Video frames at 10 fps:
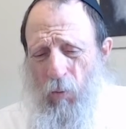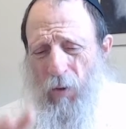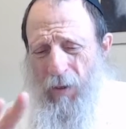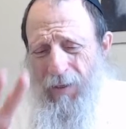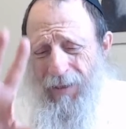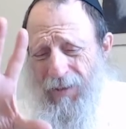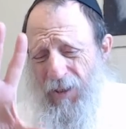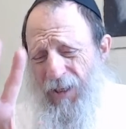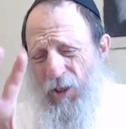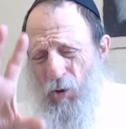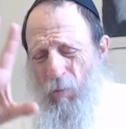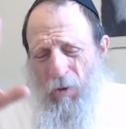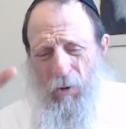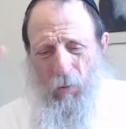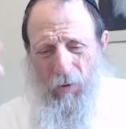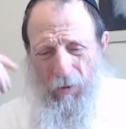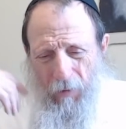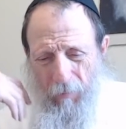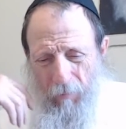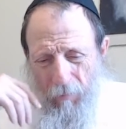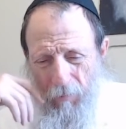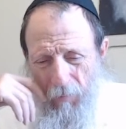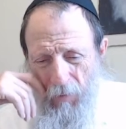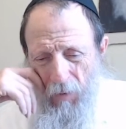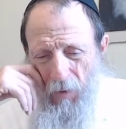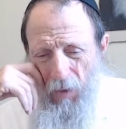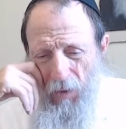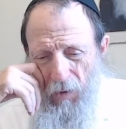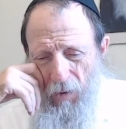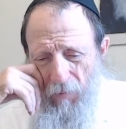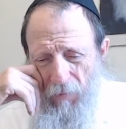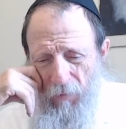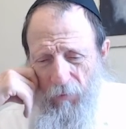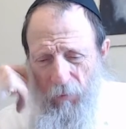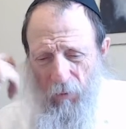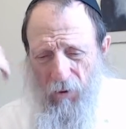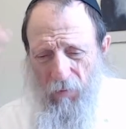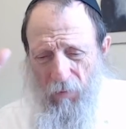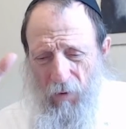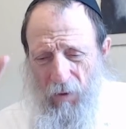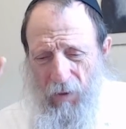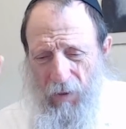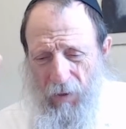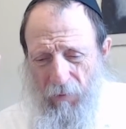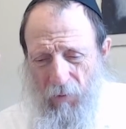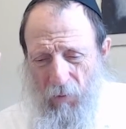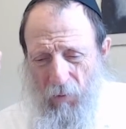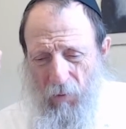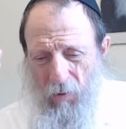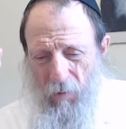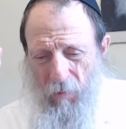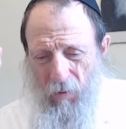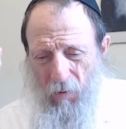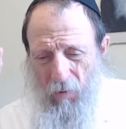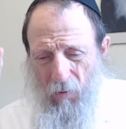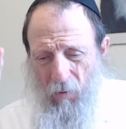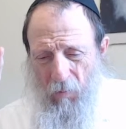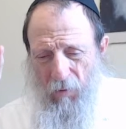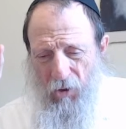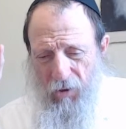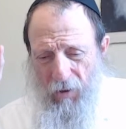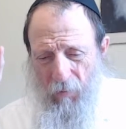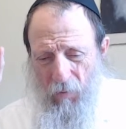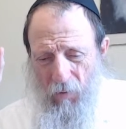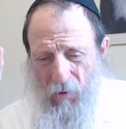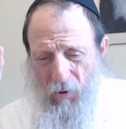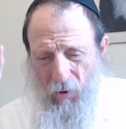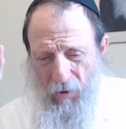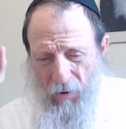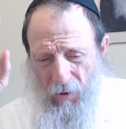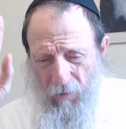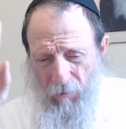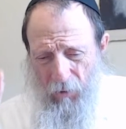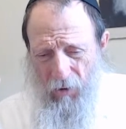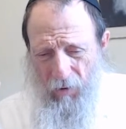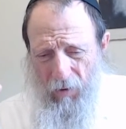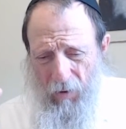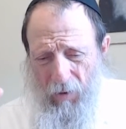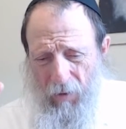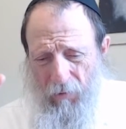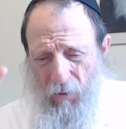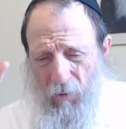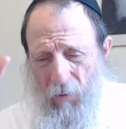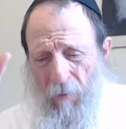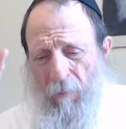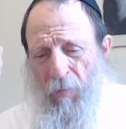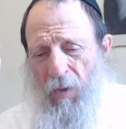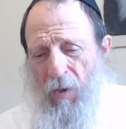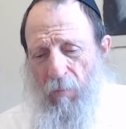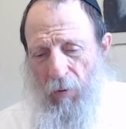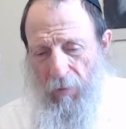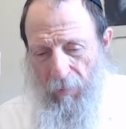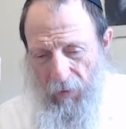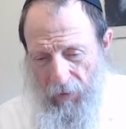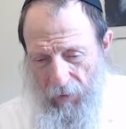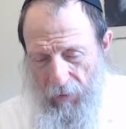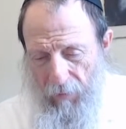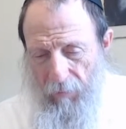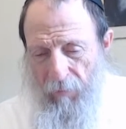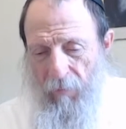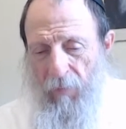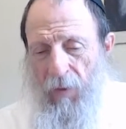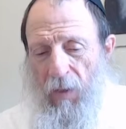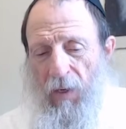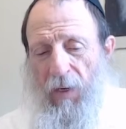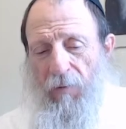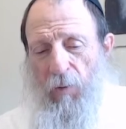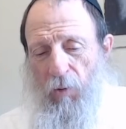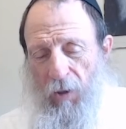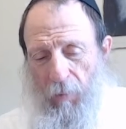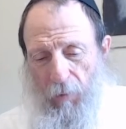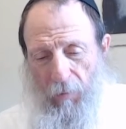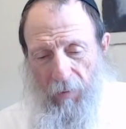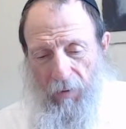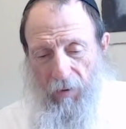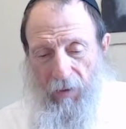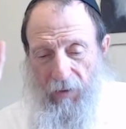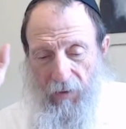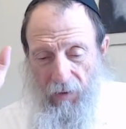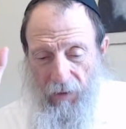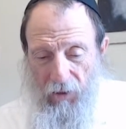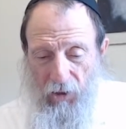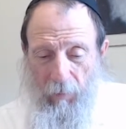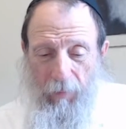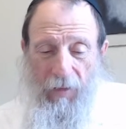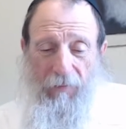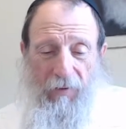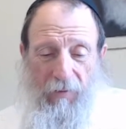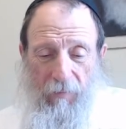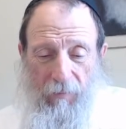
way, not to take too much at one time. First of all, I have to limalo bishlemus, calling in. First of all, I have to pray Mincha. And I have to try to pray Mincha like Elijah the prophet.